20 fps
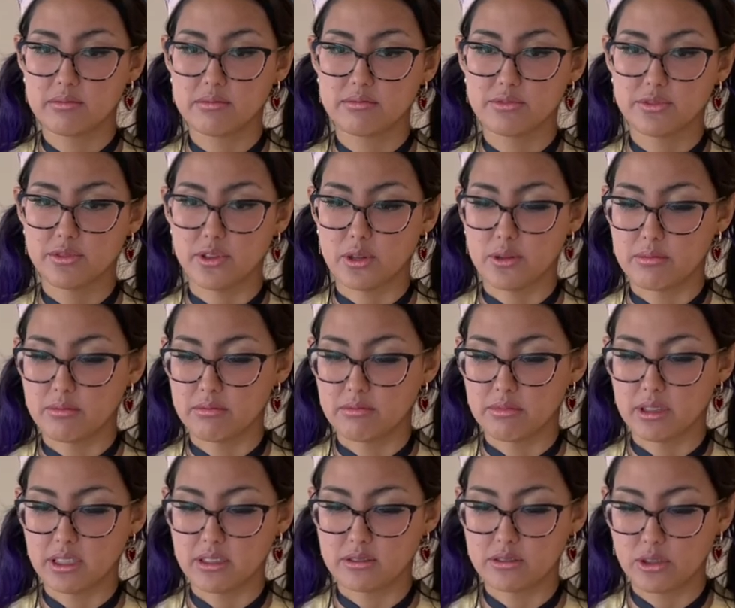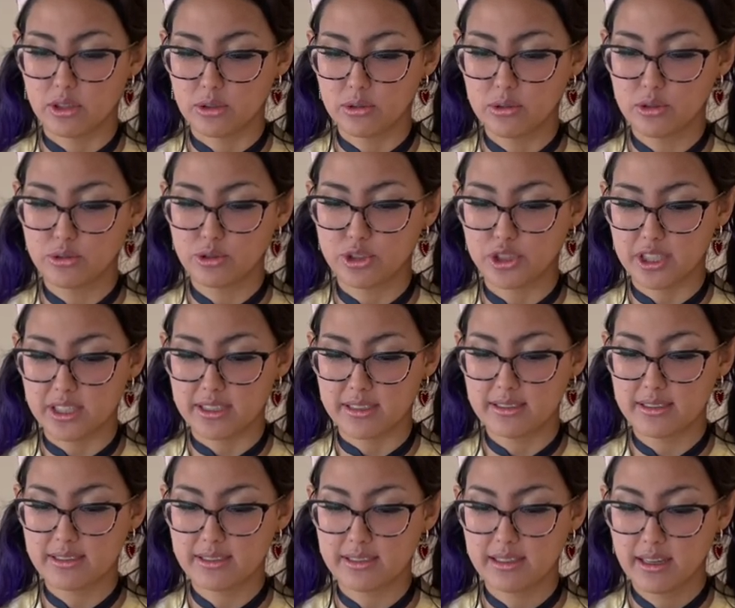from like total
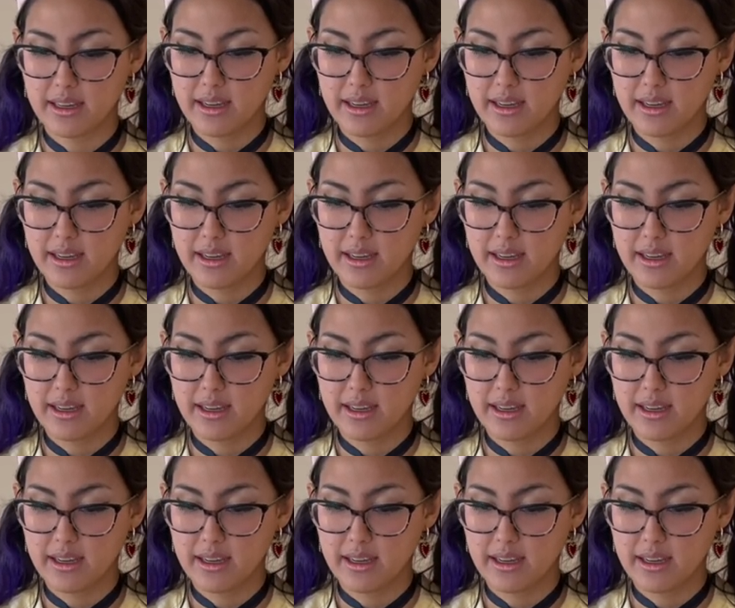shits